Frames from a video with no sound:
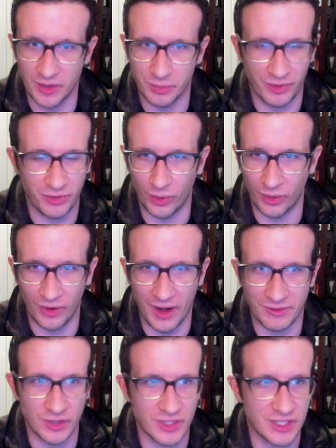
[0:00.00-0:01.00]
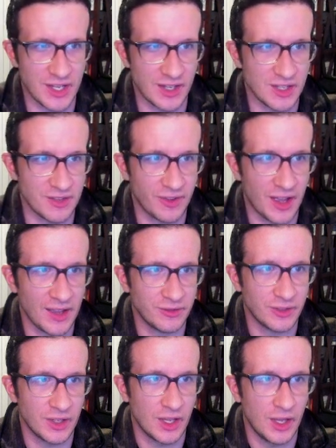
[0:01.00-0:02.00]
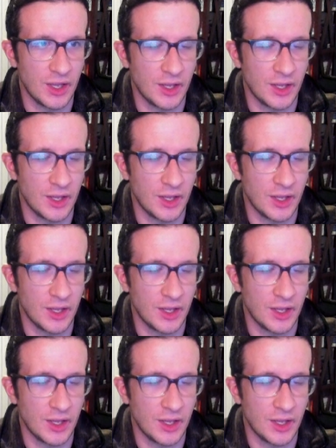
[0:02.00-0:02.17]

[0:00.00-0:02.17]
either before or after d takes e5.